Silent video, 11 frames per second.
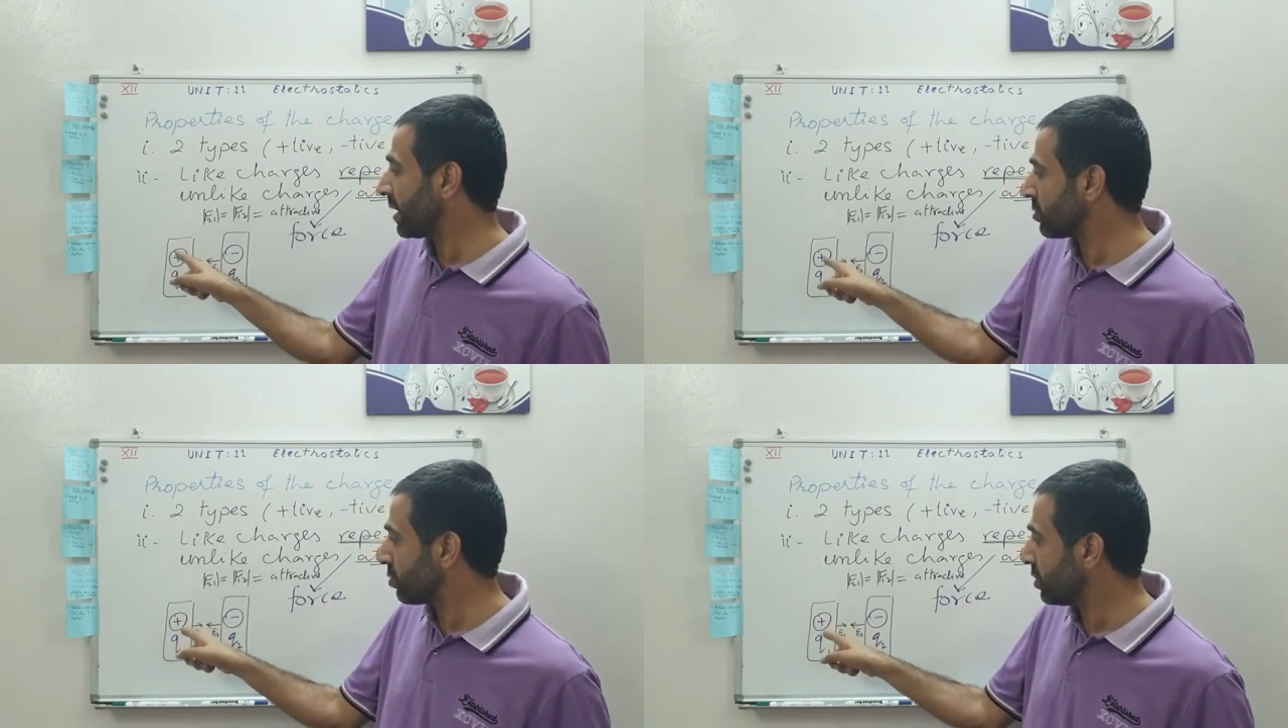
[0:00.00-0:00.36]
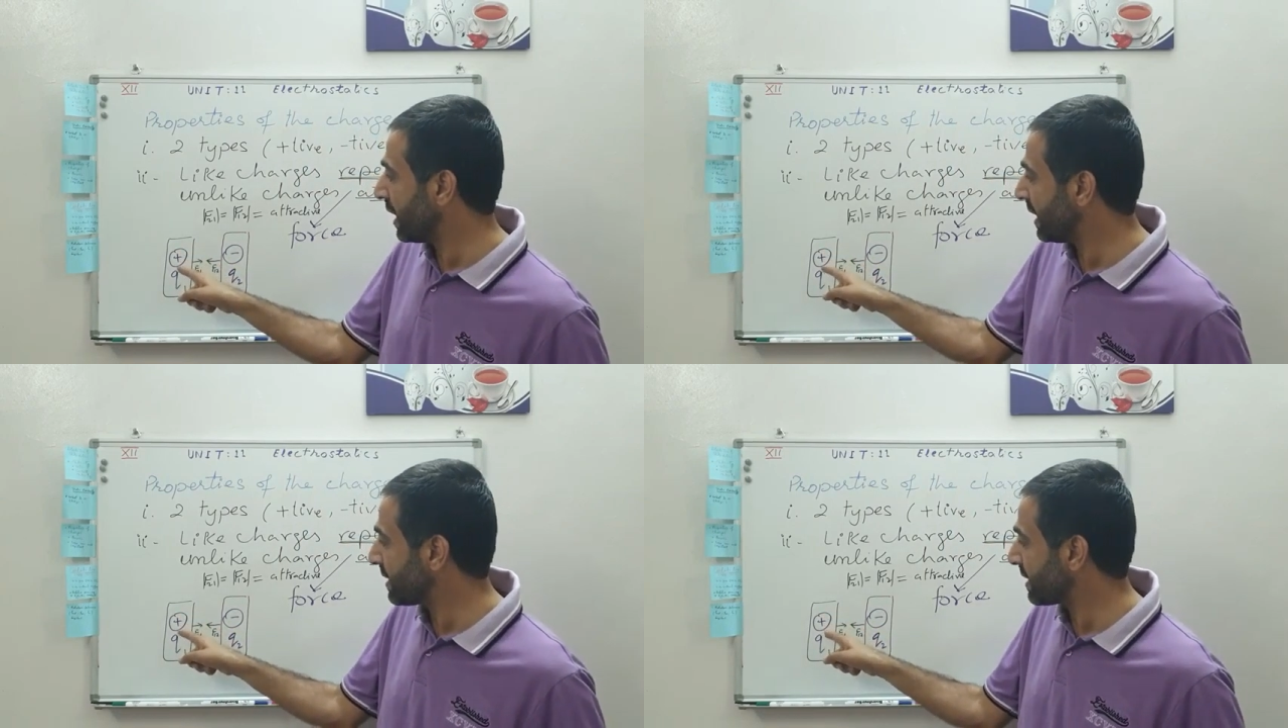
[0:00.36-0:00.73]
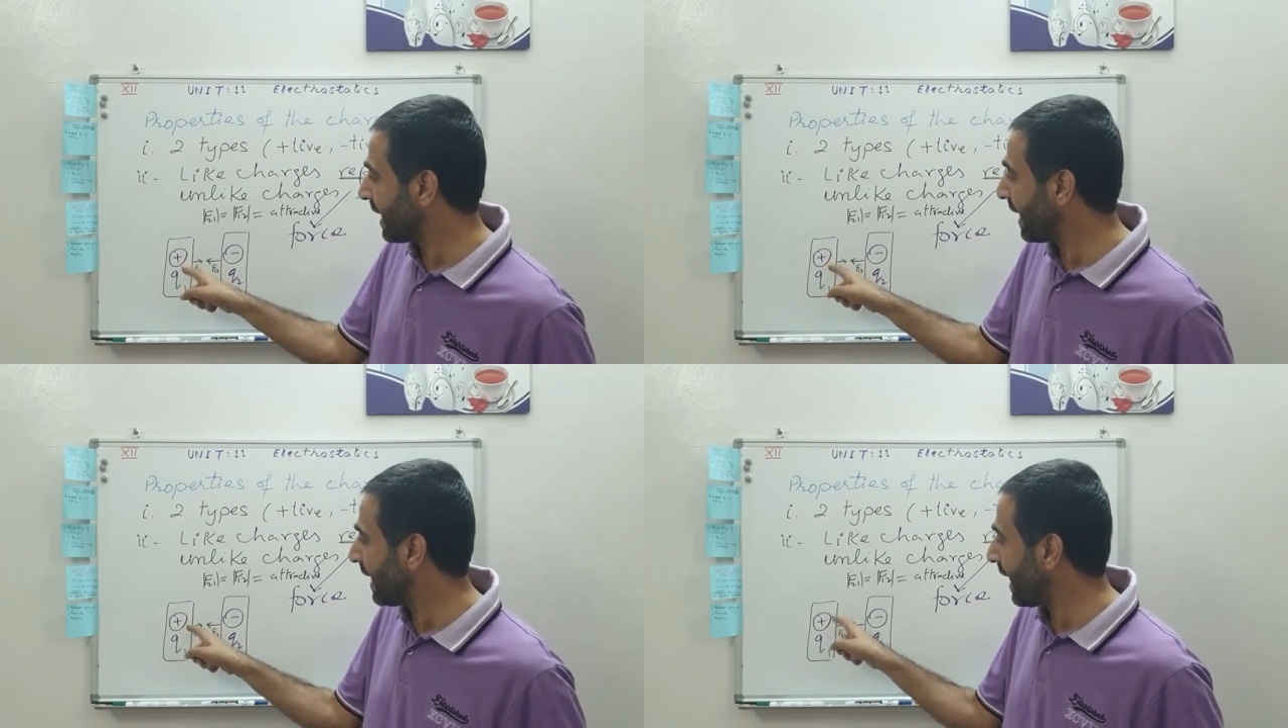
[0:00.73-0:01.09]
so there is
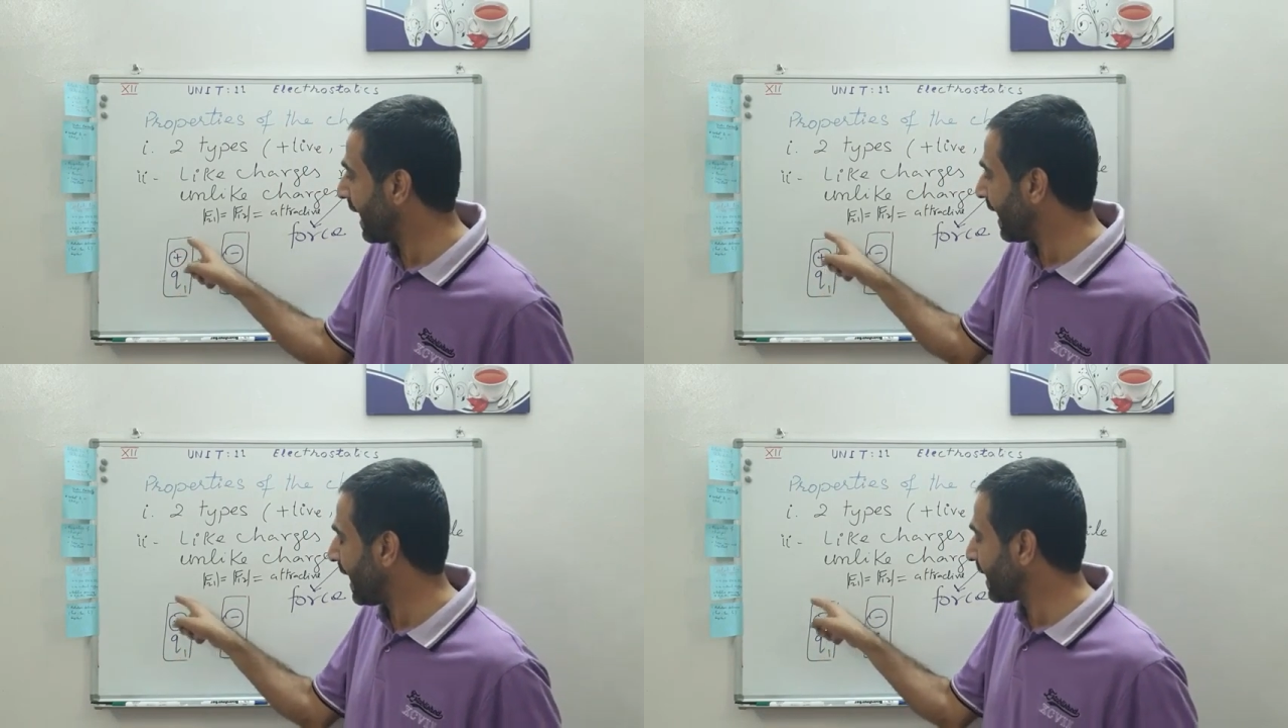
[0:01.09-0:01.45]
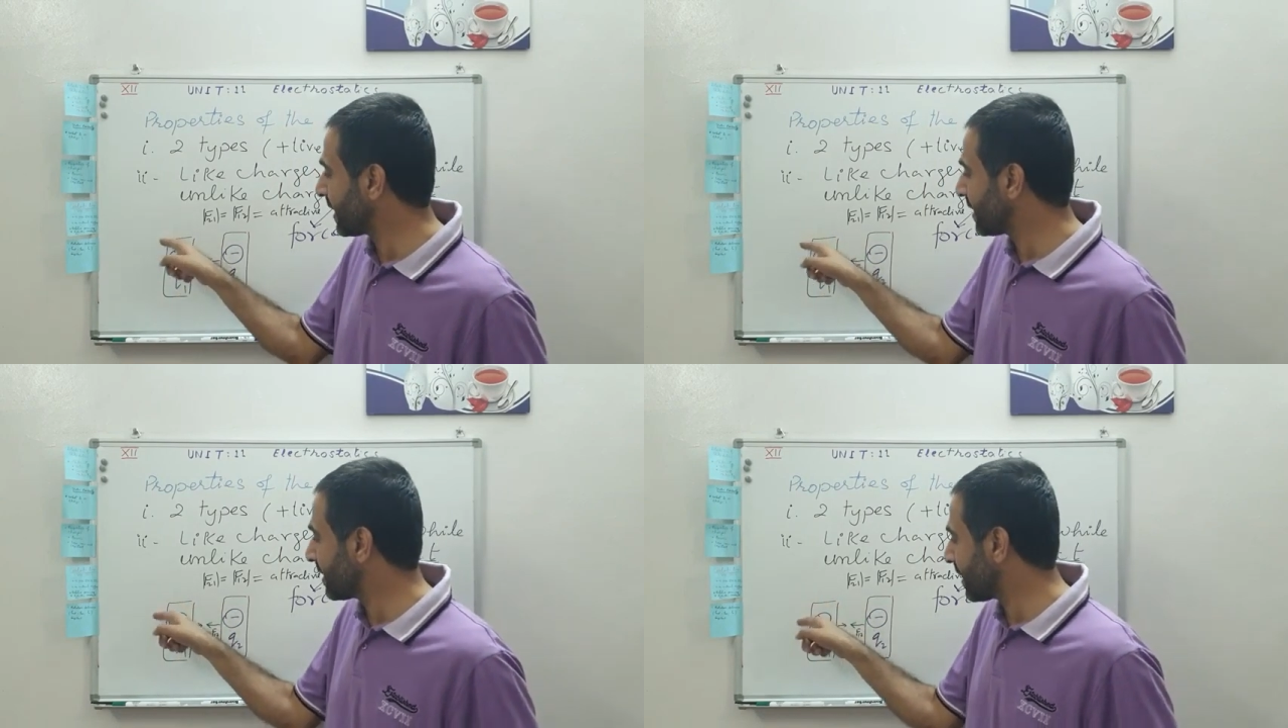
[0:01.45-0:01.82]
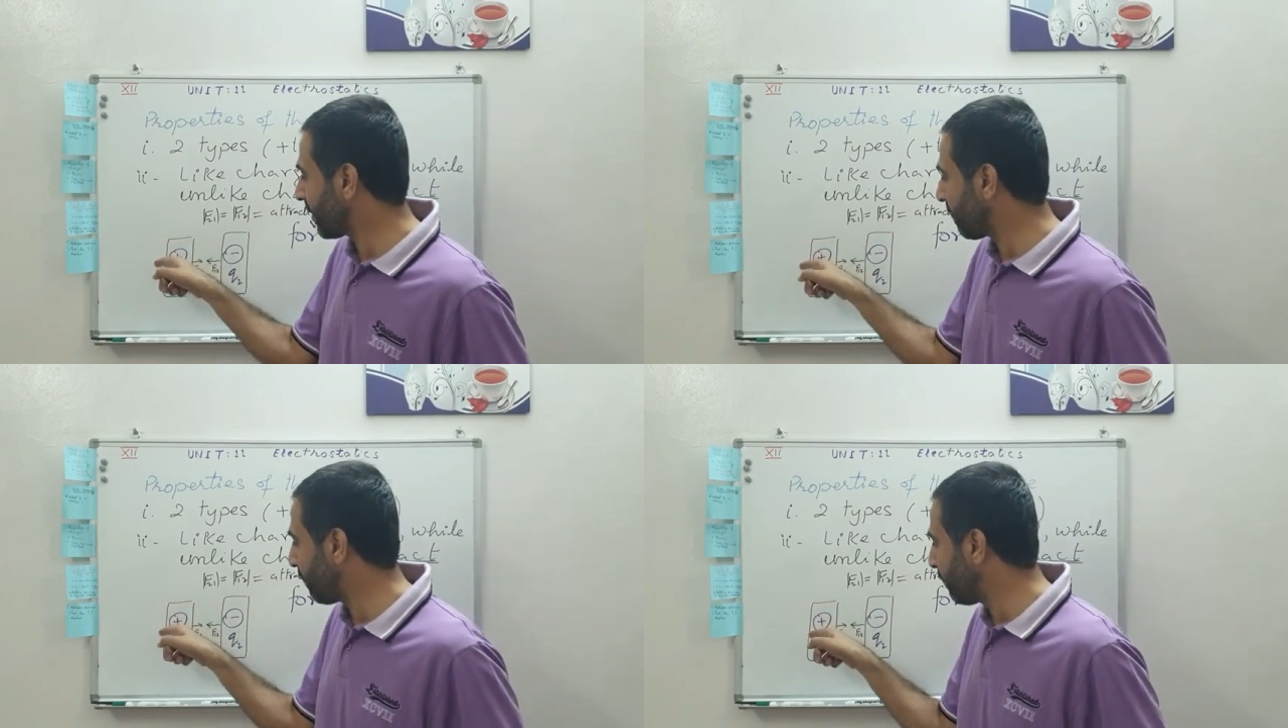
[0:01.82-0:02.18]
an
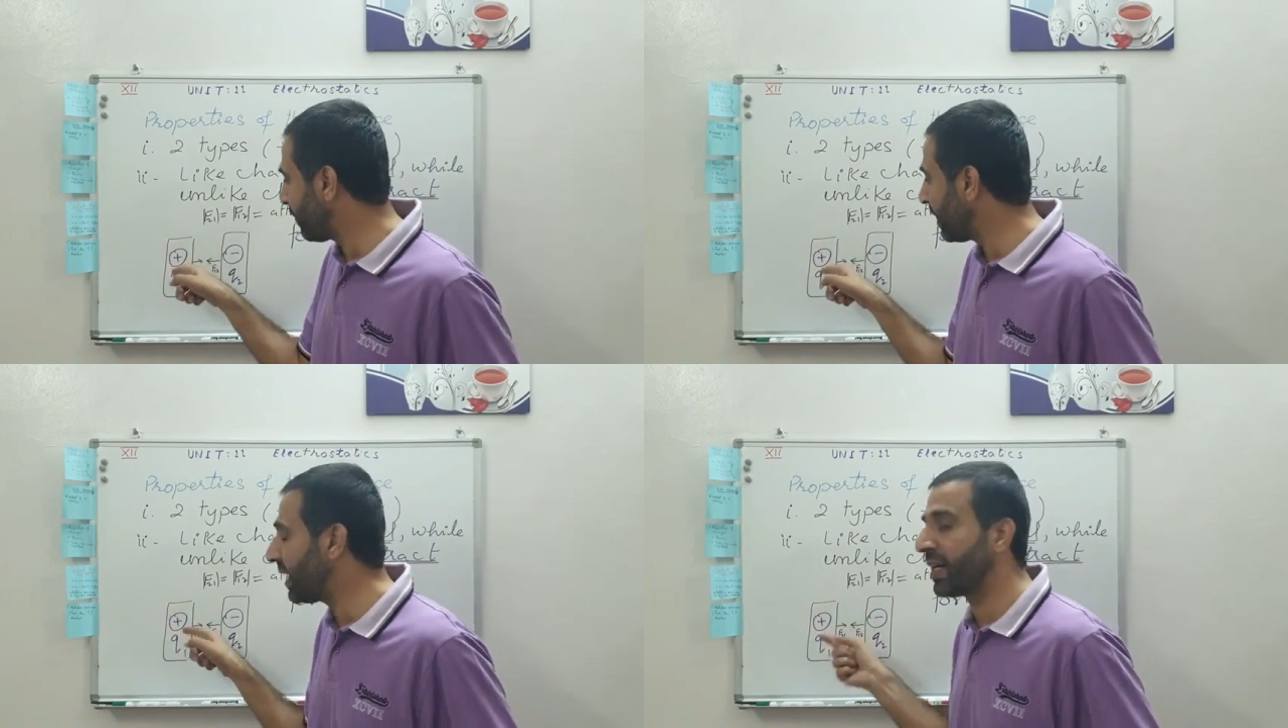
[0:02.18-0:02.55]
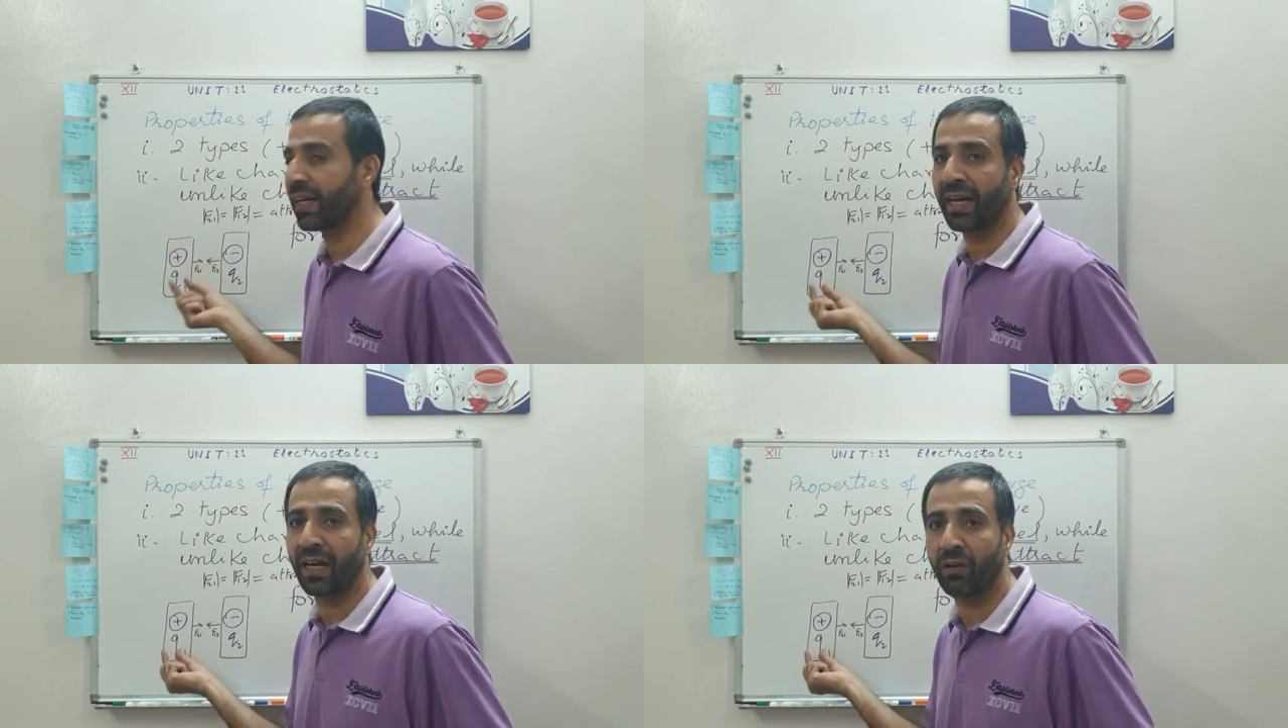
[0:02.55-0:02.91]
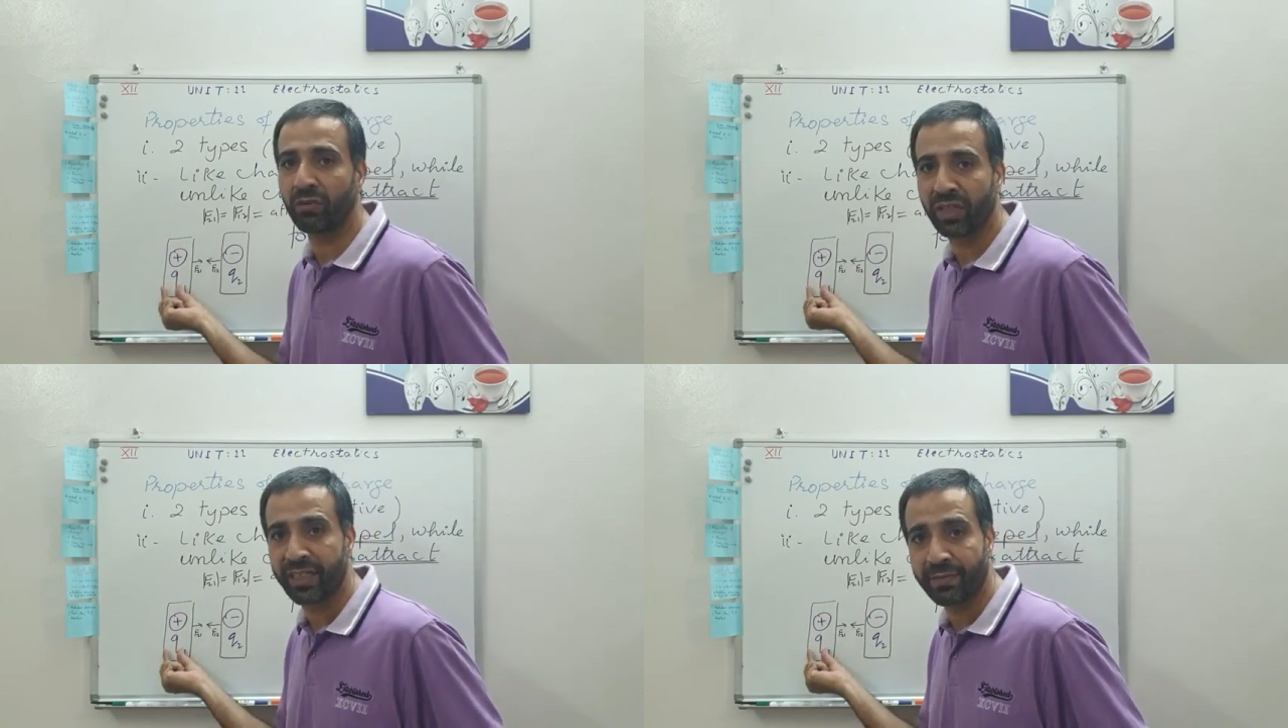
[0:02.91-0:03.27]
electric field
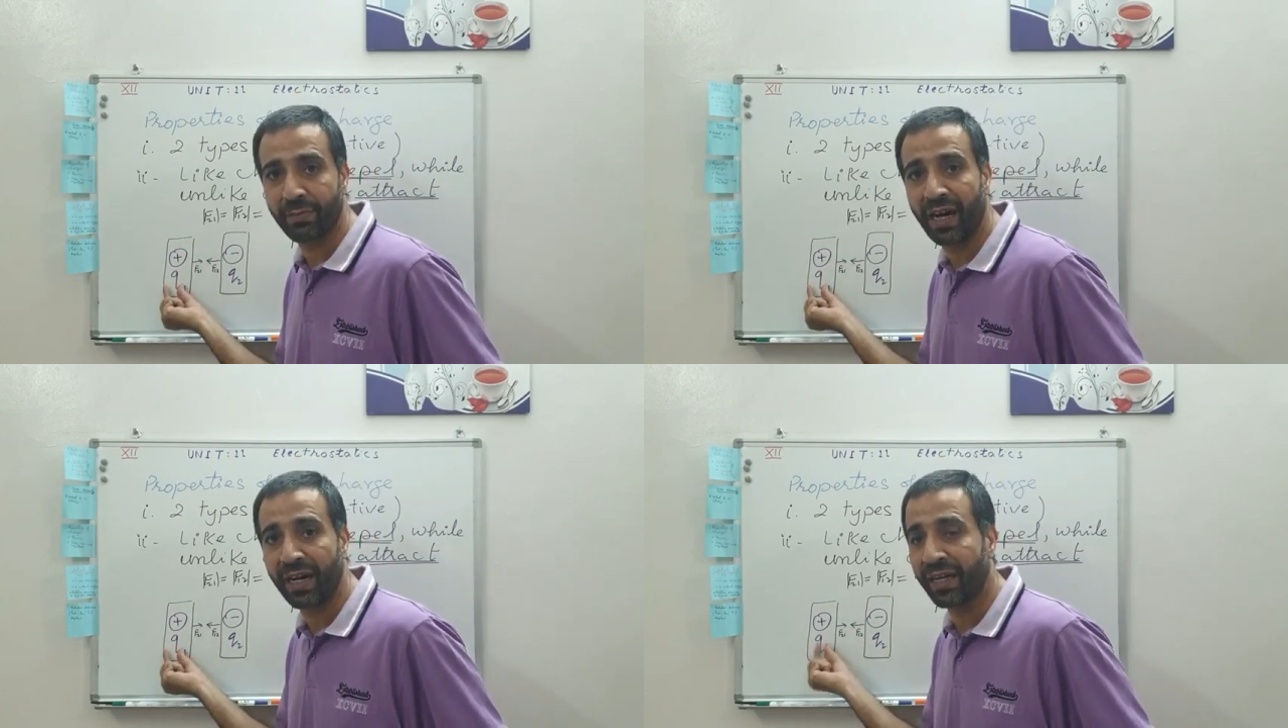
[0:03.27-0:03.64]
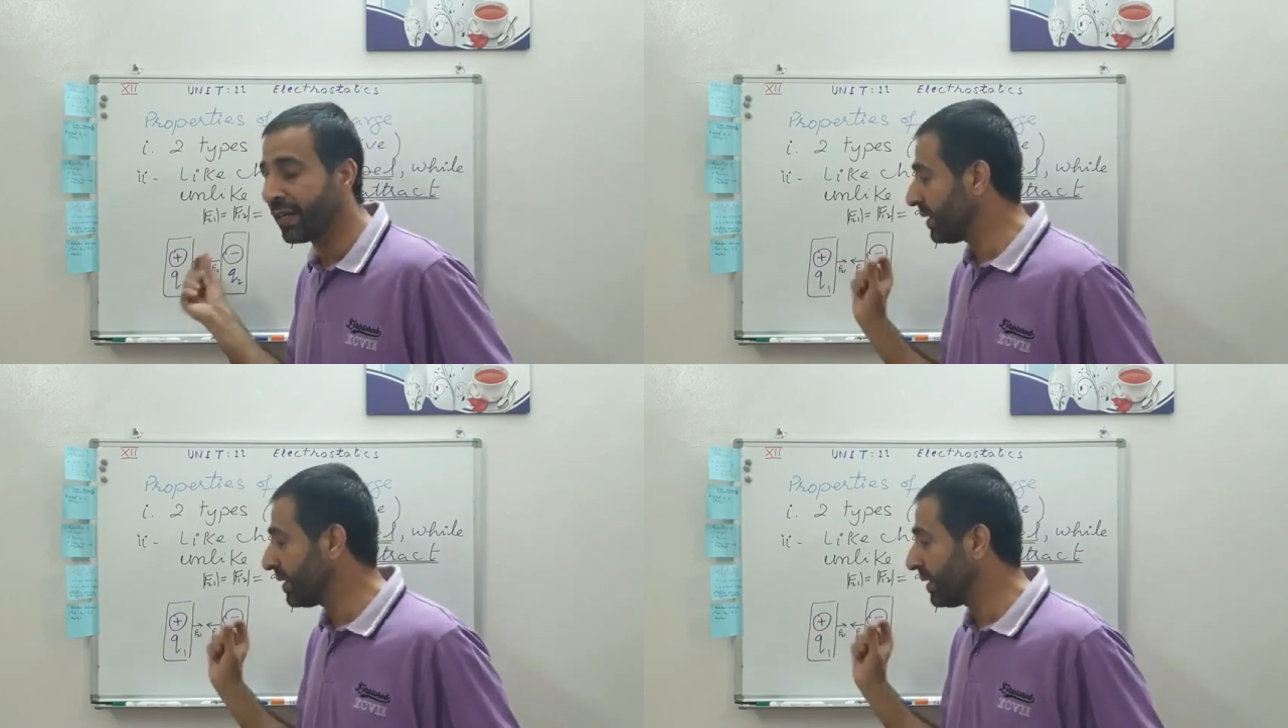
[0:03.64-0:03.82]
around this body.